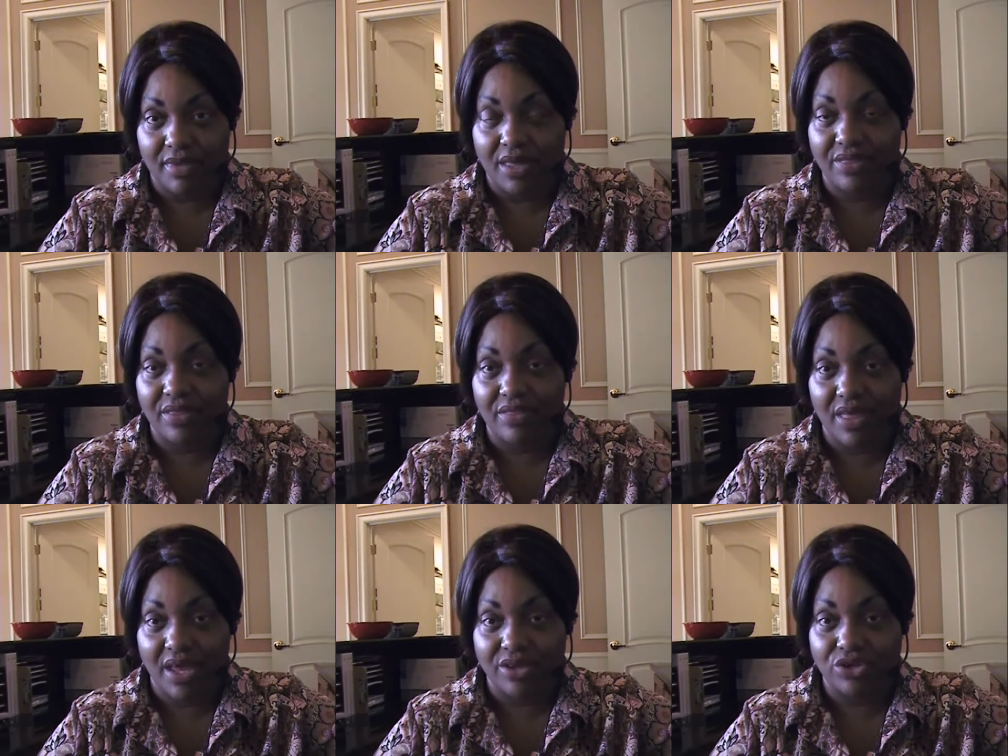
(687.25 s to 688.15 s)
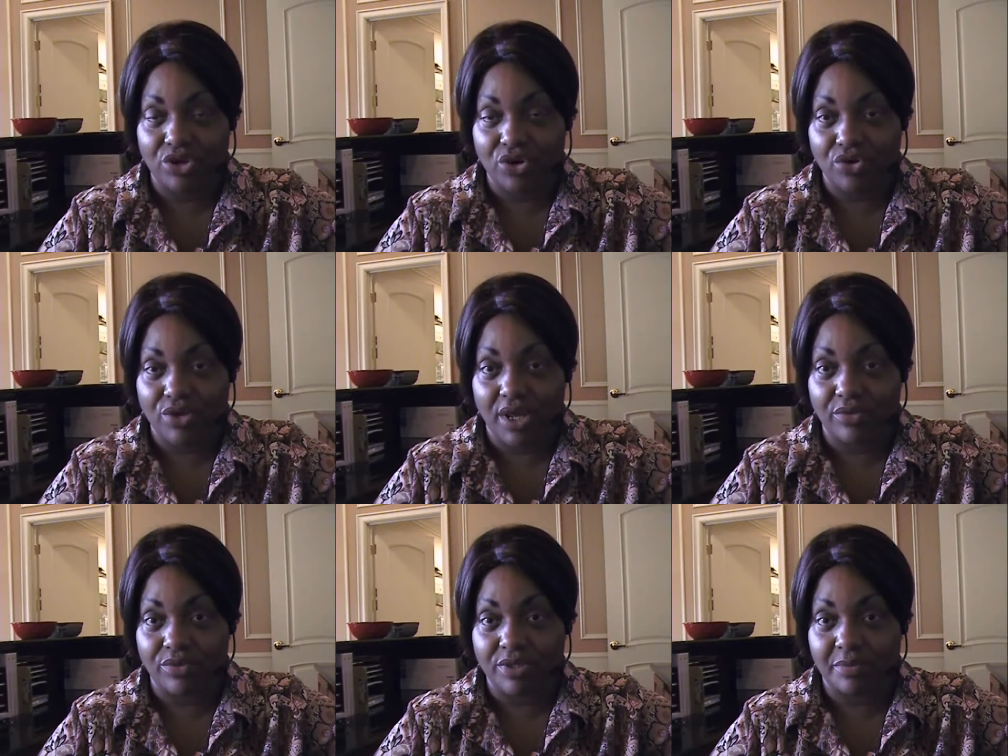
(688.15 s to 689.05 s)
And then they in turn
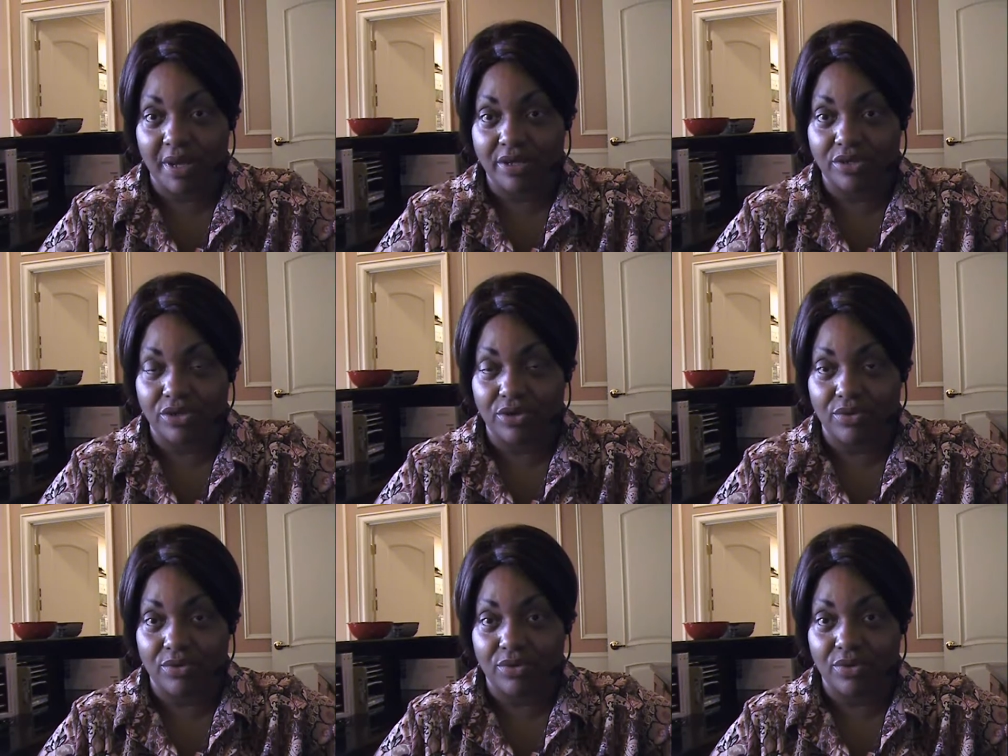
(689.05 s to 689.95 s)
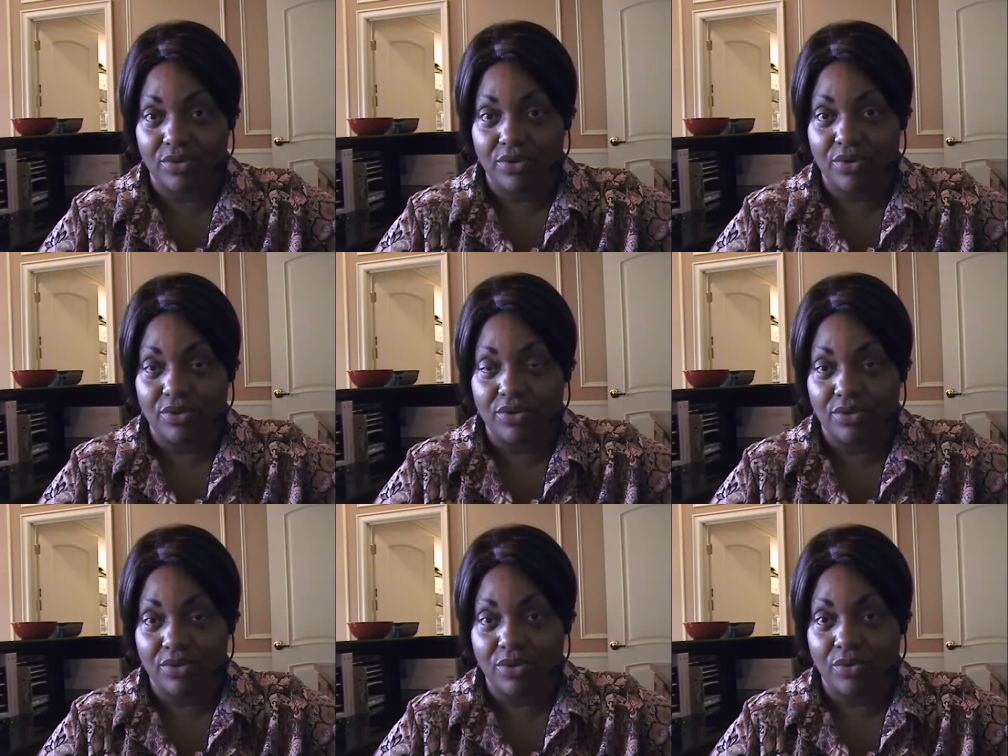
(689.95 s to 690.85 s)
can respect you,
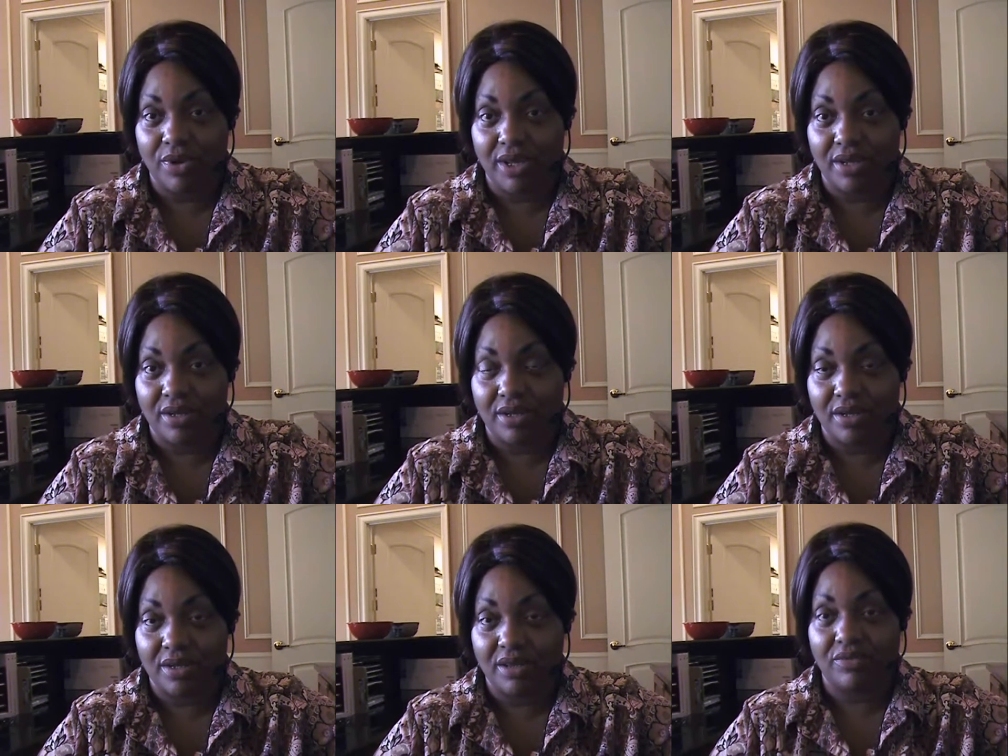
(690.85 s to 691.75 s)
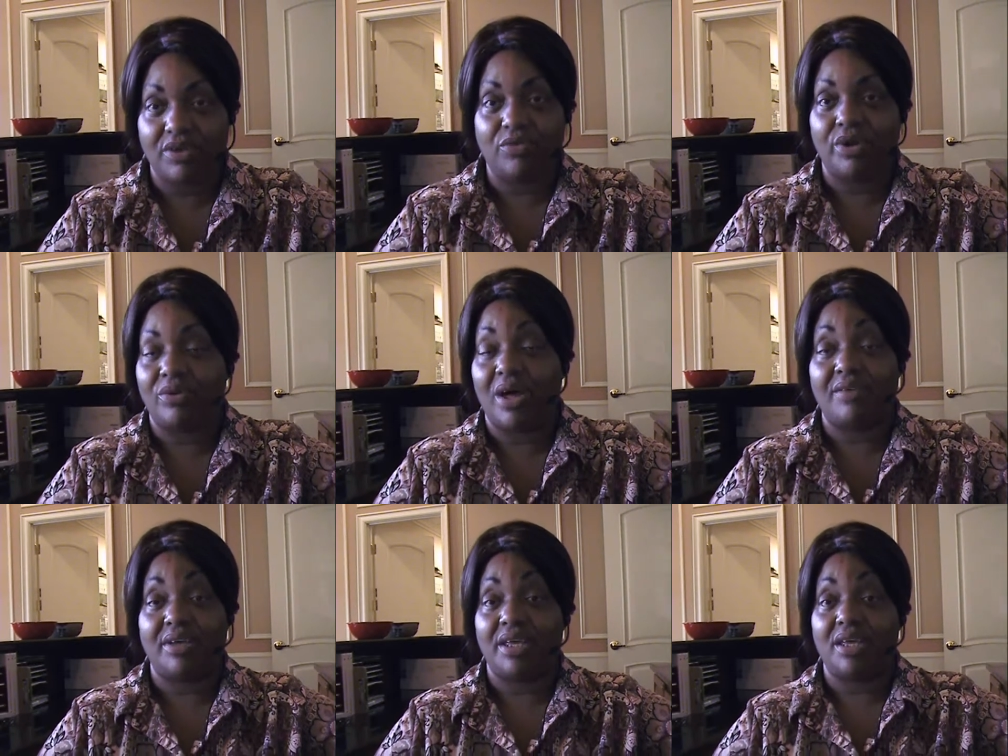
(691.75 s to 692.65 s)
the queen. Even if we don't
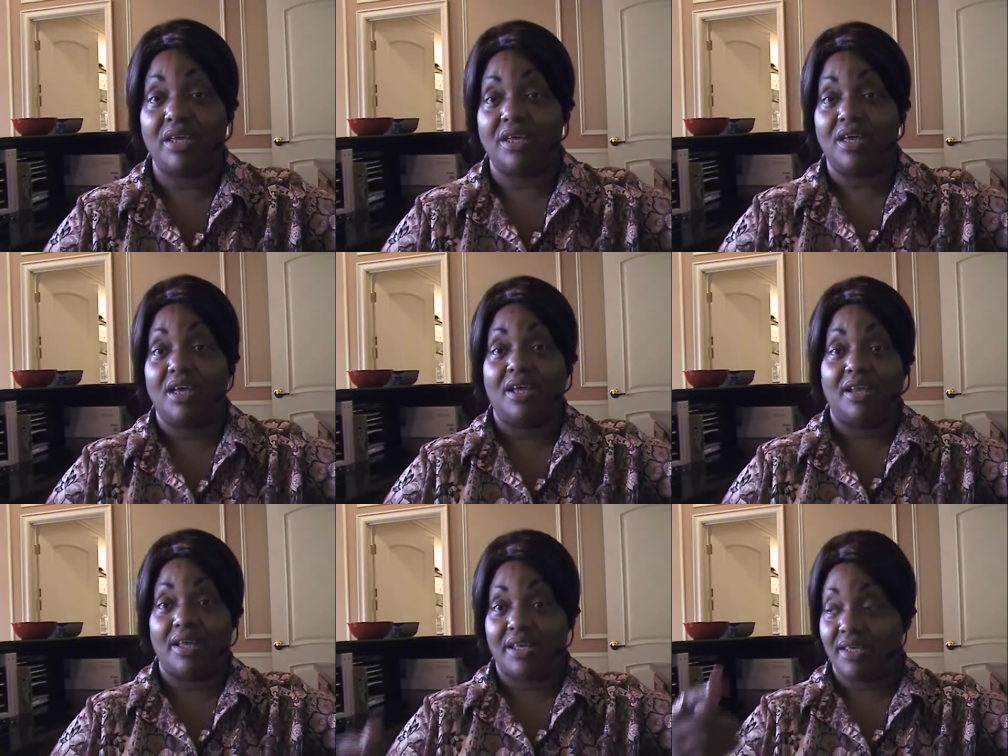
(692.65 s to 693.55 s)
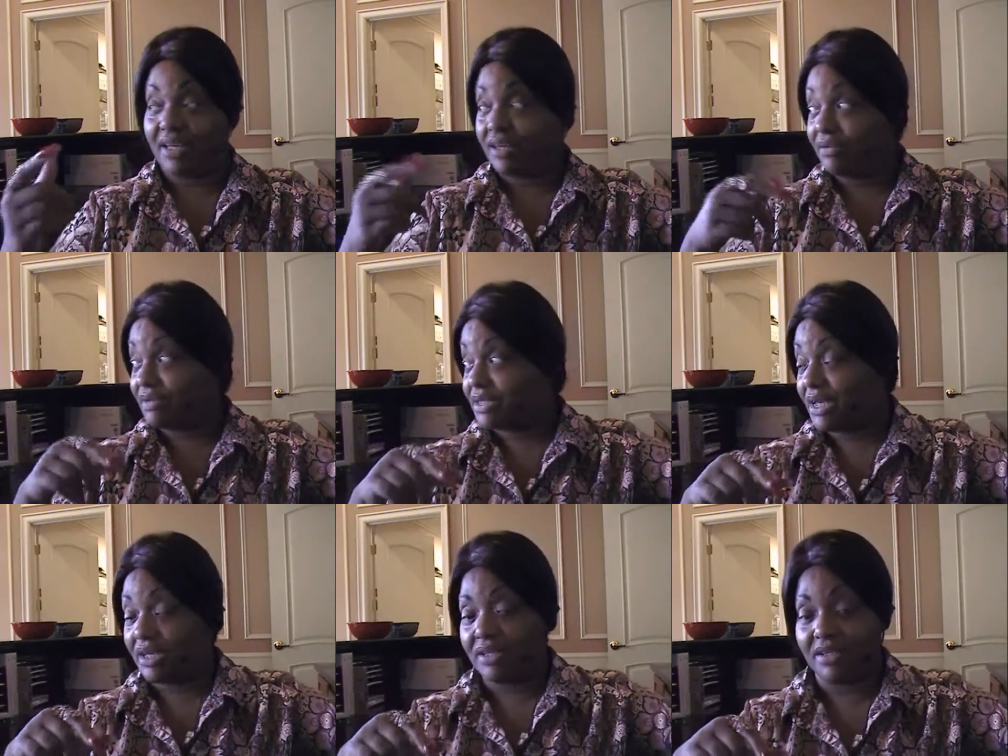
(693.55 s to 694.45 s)
have a king, like Yama was
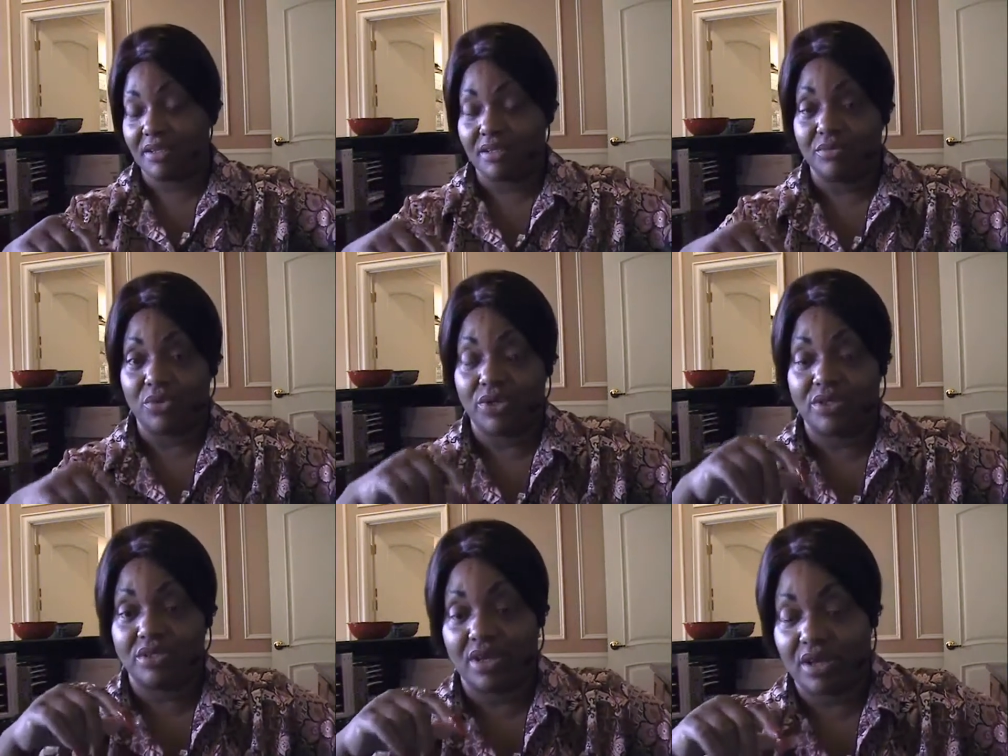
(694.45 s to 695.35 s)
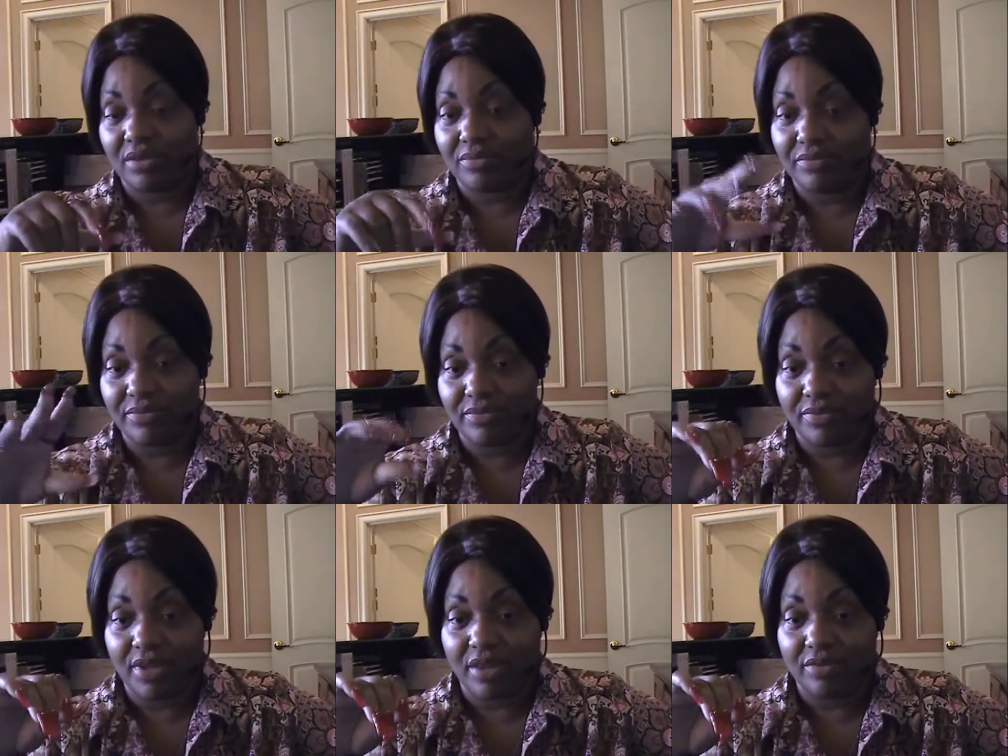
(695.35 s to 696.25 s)
saying in this morning's uh,
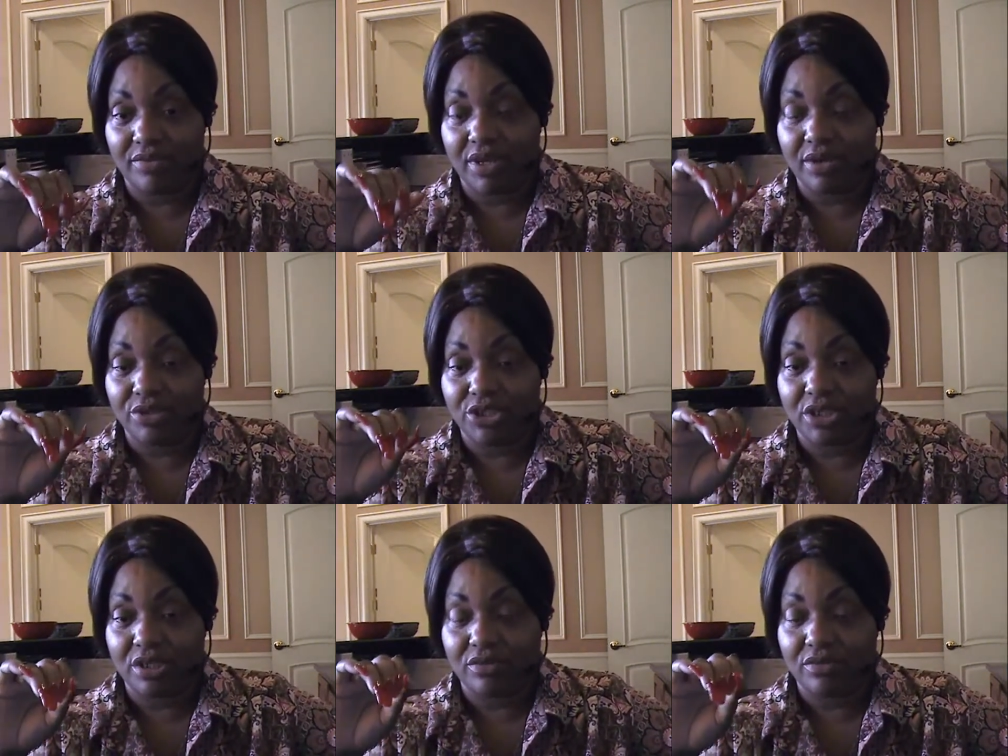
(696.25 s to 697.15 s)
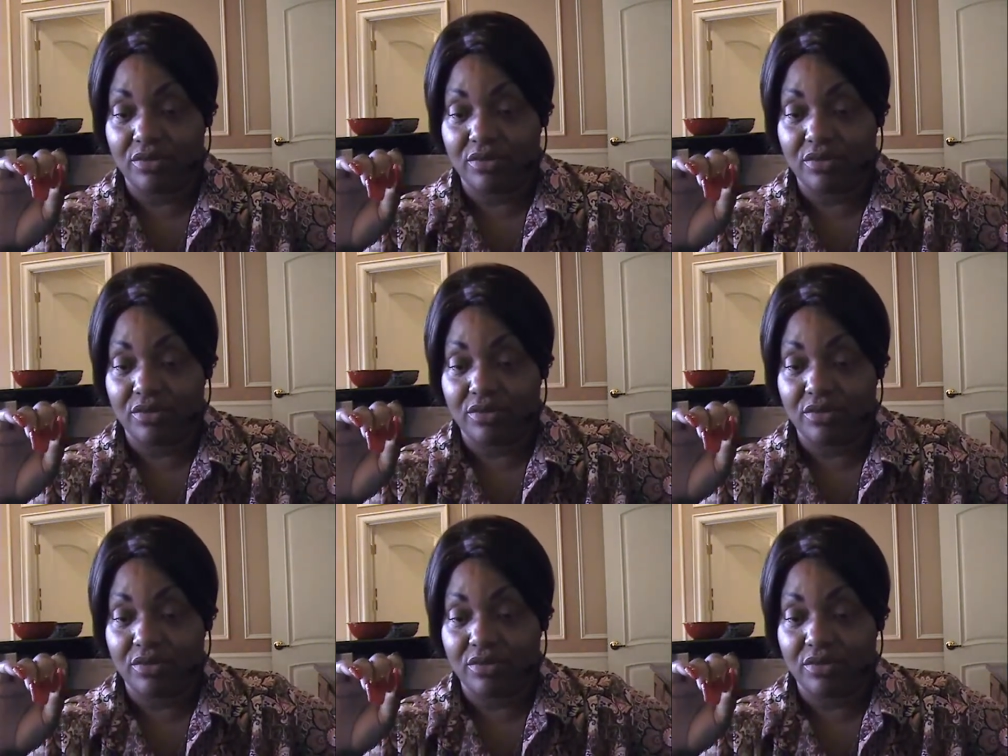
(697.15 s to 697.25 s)
uh, video she did